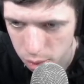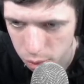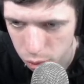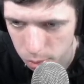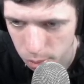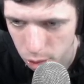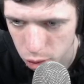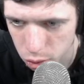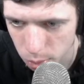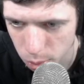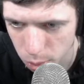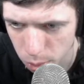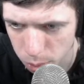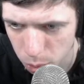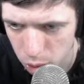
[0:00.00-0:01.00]
too much, so
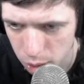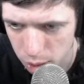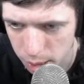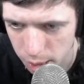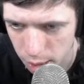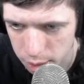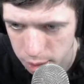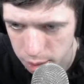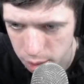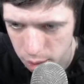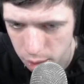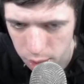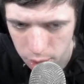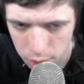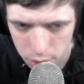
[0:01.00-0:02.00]
we'll put it there, say,
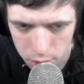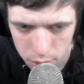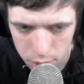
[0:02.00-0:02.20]
right?